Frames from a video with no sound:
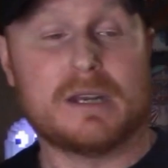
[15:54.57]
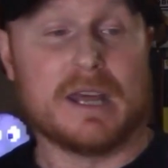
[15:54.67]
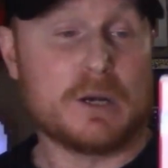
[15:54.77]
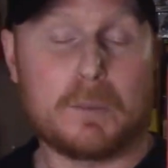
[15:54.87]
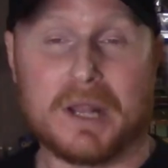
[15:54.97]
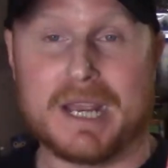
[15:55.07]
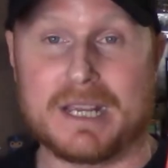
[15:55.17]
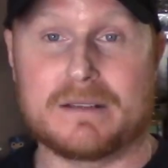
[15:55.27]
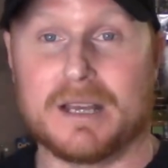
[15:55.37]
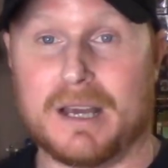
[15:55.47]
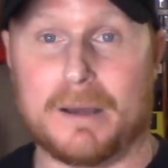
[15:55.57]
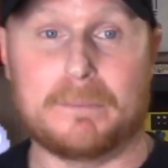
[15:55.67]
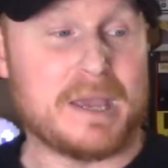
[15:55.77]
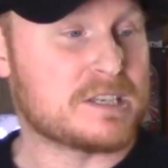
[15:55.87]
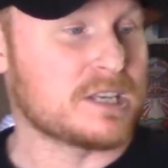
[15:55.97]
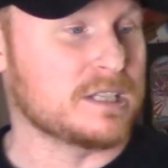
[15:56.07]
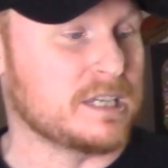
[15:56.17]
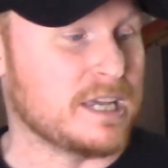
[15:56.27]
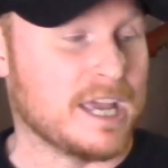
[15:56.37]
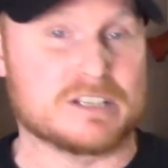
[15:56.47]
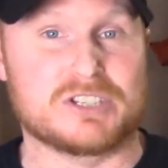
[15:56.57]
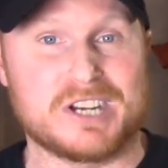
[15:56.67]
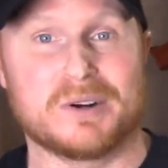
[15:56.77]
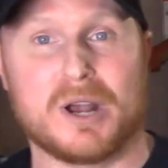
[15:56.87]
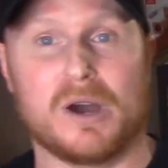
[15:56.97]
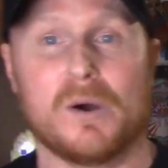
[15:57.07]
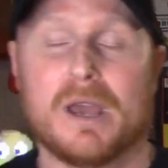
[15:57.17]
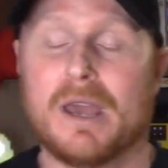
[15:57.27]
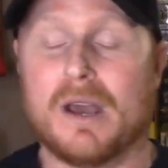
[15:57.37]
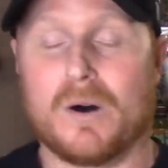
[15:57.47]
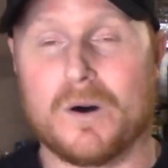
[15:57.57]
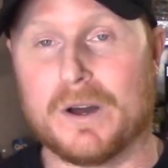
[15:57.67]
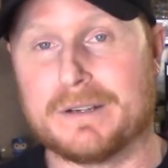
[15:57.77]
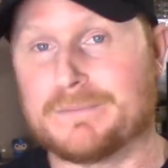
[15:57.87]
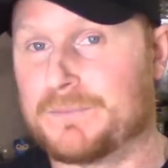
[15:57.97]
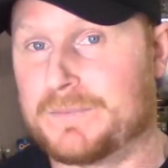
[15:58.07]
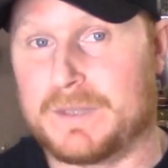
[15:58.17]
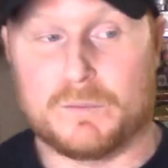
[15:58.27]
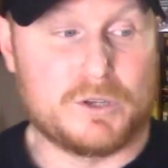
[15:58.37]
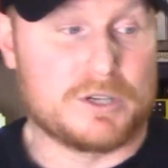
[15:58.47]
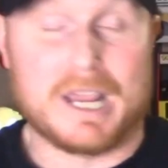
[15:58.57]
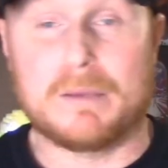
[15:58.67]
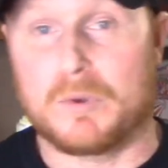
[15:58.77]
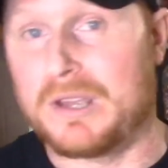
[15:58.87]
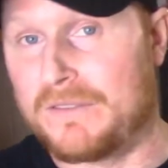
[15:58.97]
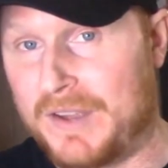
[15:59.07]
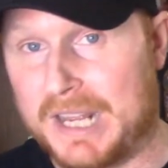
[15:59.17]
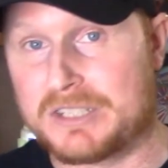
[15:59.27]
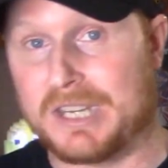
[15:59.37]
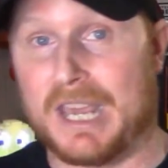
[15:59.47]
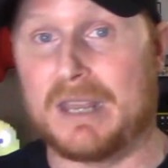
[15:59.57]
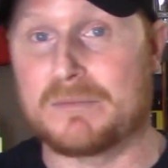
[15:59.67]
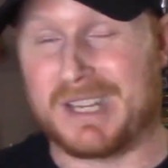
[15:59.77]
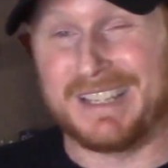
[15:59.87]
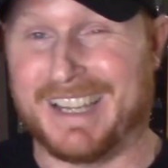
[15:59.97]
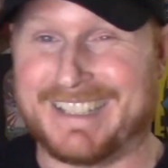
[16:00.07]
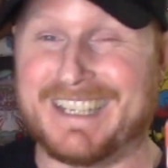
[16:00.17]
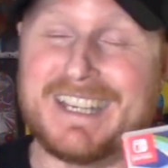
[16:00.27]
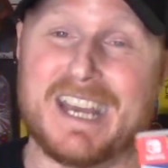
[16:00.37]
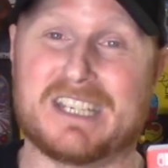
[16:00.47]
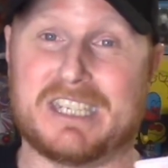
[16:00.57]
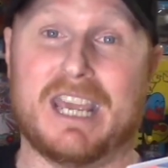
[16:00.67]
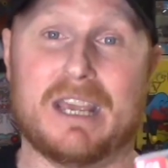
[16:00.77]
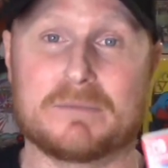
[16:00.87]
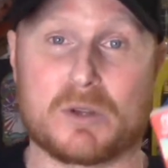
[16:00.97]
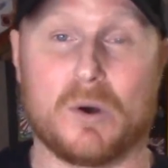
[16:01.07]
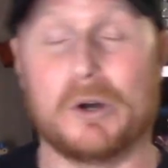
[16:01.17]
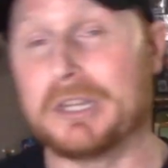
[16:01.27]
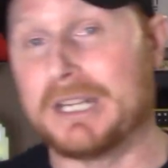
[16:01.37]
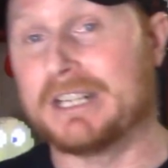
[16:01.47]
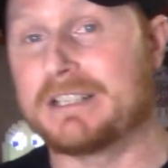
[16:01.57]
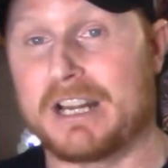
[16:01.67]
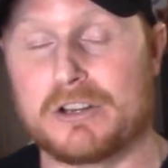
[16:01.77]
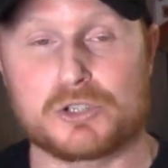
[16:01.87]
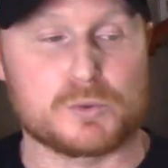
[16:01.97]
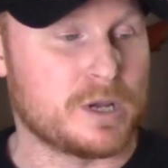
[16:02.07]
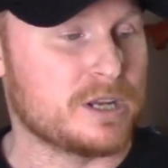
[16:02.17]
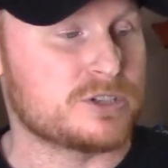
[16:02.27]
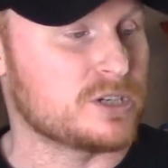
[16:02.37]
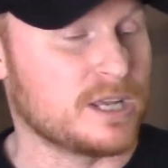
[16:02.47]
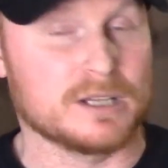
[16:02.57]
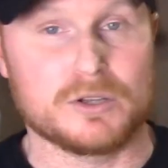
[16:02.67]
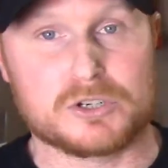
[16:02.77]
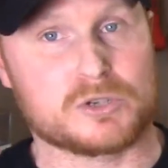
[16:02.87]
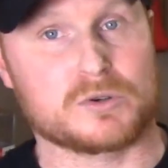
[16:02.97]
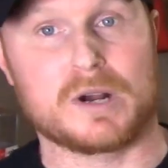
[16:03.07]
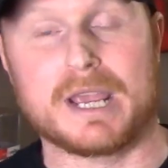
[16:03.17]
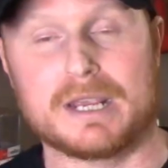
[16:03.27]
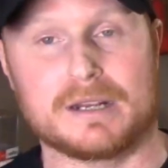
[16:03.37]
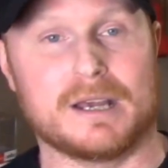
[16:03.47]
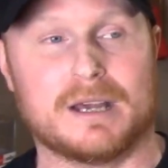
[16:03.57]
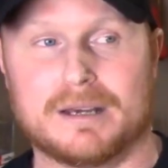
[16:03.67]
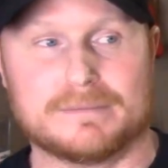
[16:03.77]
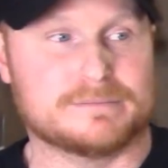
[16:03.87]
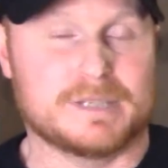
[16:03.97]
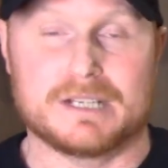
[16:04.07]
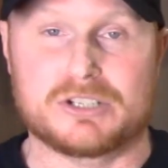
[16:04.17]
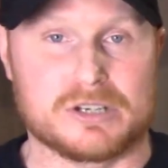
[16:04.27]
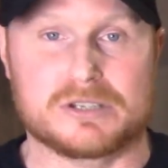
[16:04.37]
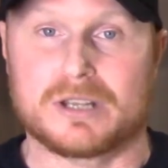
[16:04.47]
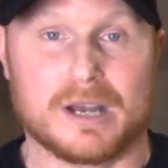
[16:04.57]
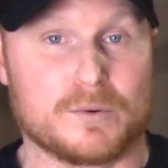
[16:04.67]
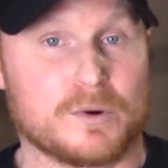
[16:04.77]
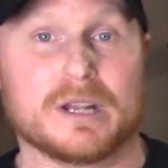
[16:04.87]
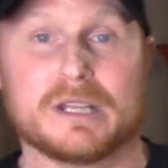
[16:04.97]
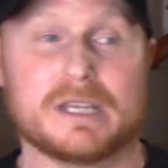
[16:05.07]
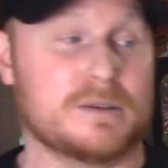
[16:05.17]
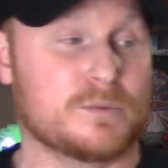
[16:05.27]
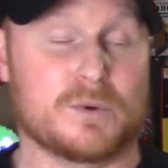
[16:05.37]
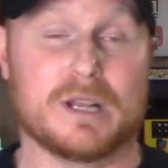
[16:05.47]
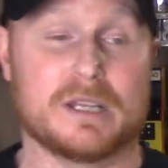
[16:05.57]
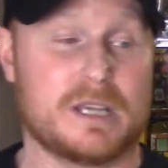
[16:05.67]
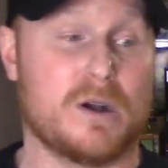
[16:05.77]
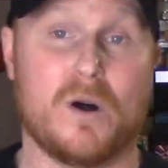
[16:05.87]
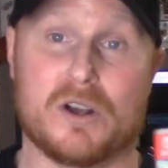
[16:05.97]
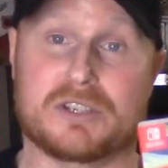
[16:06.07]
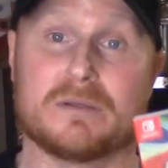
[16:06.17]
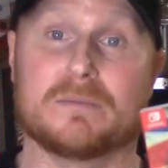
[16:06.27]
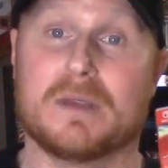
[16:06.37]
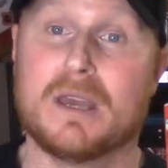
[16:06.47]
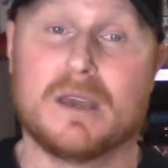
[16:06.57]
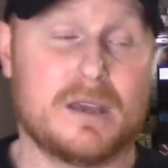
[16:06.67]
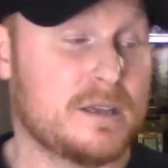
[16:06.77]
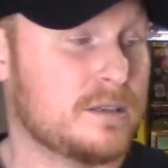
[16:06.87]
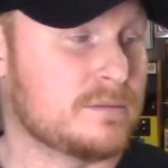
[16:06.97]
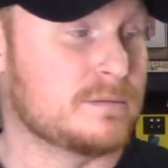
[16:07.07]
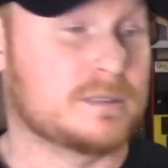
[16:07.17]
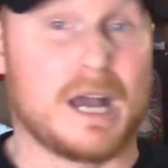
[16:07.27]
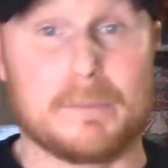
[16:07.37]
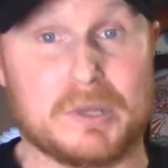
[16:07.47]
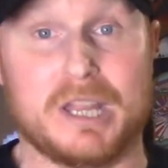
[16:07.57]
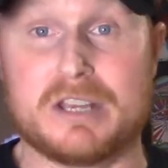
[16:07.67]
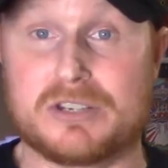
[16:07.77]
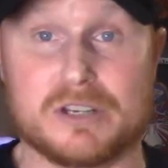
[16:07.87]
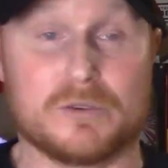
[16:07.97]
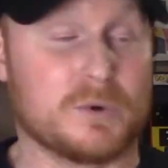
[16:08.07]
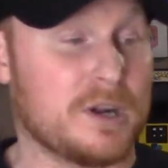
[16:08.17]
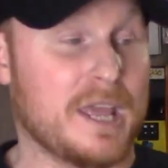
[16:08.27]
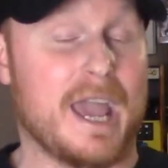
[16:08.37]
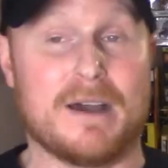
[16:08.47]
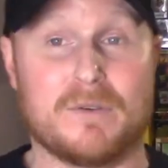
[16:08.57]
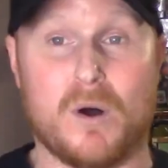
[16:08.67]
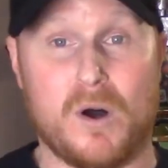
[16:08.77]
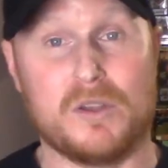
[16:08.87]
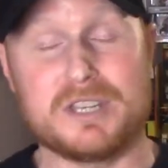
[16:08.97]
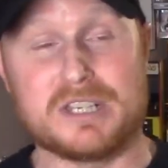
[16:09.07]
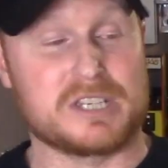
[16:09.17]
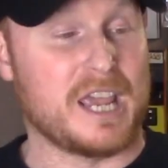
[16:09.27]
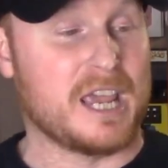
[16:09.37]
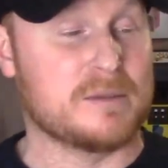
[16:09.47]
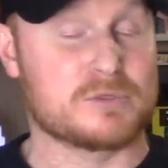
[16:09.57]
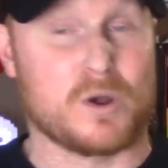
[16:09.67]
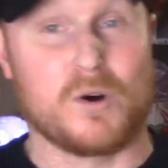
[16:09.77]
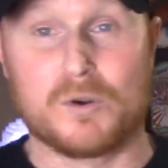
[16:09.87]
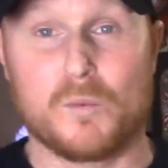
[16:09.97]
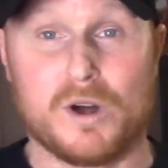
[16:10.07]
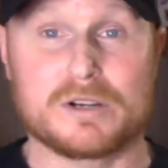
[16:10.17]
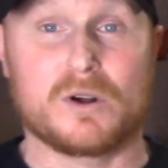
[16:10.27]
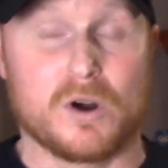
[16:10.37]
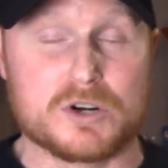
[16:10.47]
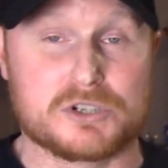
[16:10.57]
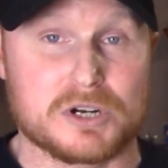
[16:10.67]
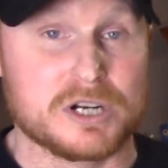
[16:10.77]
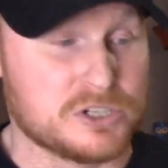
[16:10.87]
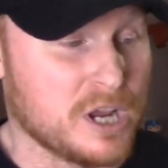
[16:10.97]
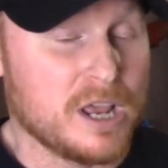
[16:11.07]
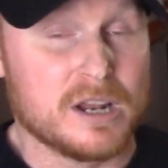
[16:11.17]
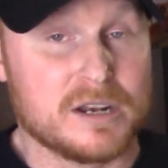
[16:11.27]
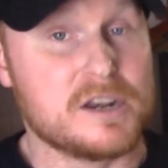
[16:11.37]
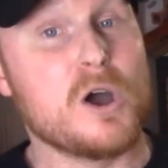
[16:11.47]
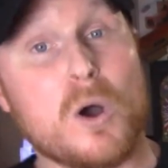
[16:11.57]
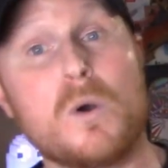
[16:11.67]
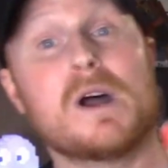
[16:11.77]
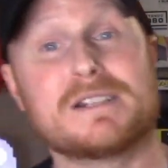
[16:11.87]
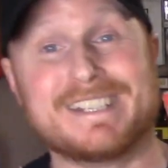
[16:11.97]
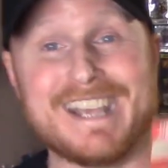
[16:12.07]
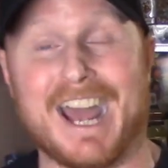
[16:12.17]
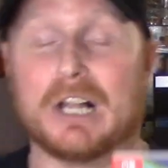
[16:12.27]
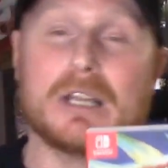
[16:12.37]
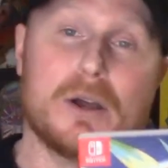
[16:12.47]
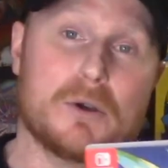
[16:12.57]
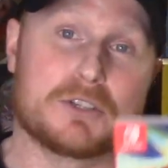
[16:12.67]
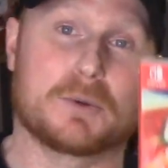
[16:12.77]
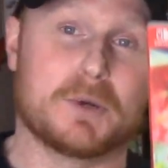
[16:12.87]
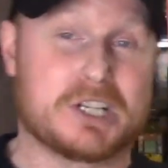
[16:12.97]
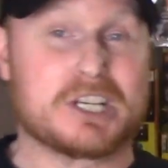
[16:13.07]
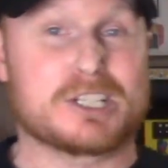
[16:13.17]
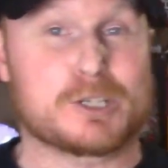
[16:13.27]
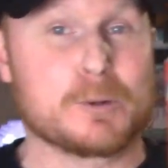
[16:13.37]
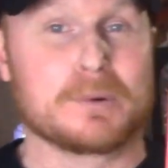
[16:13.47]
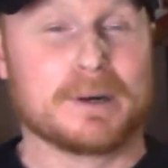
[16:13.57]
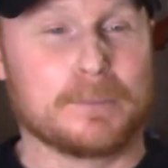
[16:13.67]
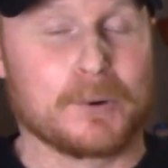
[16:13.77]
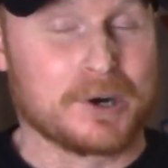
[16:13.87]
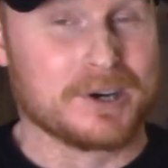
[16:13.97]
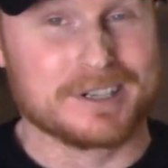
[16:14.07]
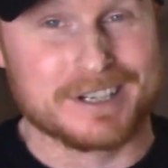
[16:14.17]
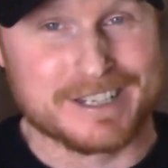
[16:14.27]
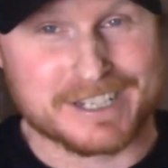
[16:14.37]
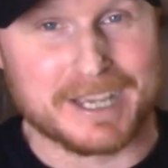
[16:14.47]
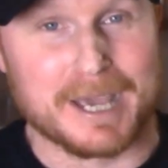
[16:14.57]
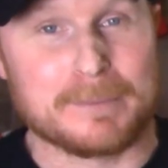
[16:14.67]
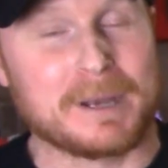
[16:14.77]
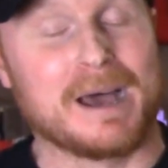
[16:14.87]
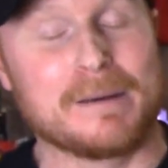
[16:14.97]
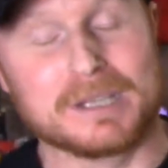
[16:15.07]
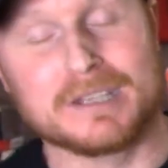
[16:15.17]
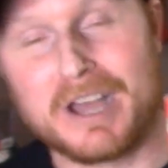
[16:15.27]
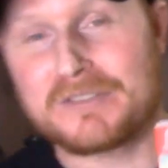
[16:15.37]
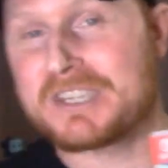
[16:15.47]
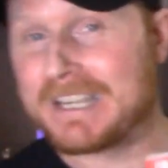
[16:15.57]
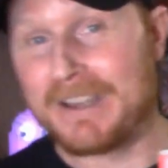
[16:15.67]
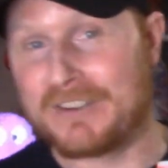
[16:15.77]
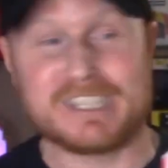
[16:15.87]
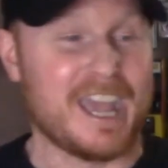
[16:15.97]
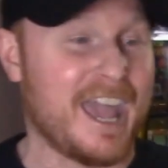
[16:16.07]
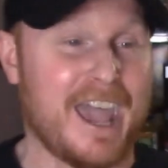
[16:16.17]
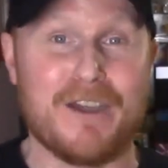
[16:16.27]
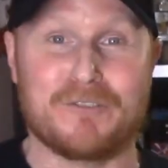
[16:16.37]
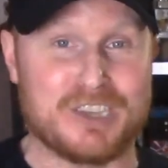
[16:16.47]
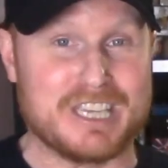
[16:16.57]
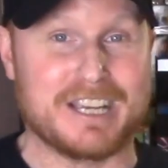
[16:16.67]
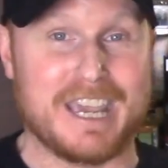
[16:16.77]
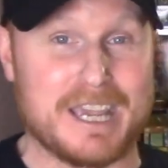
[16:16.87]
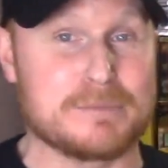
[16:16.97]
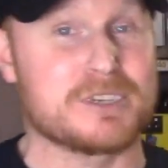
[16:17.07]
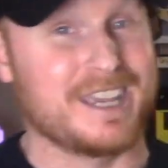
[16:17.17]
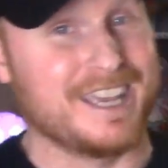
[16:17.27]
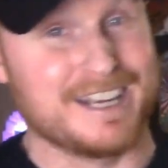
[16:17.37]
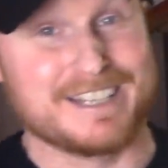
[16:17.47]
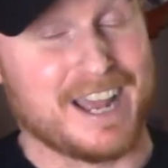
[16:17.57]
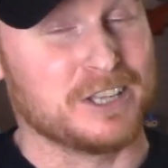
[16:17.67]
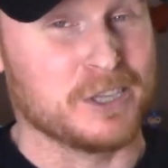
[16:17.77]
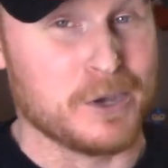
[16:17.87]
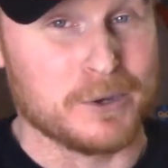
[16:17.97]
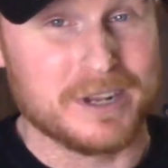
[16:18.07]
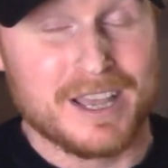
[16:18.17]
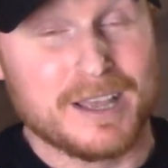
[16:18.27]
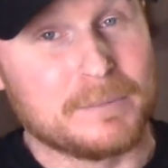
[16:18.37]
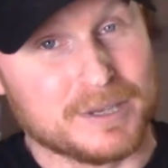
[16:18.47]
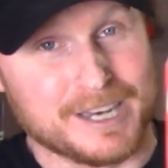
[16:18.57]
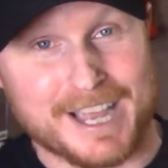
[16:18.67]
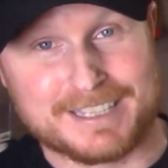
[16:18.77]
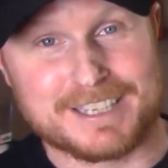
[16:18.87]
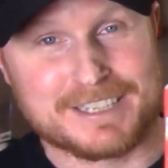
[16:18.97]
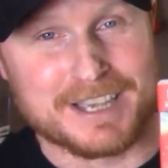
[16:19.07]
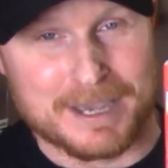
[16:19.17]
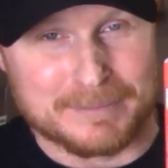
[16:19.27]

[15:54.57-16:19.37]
Now, you're playing basically as Zero on, well, they're Game Boy Advance games and DS games on the Nintendo Switch. It looks great. It's just a really, really awesome compilation where they have all these games on one cartridge, no downloads, which is super important because Capcom loves to give us half of the games in a download, but not this time,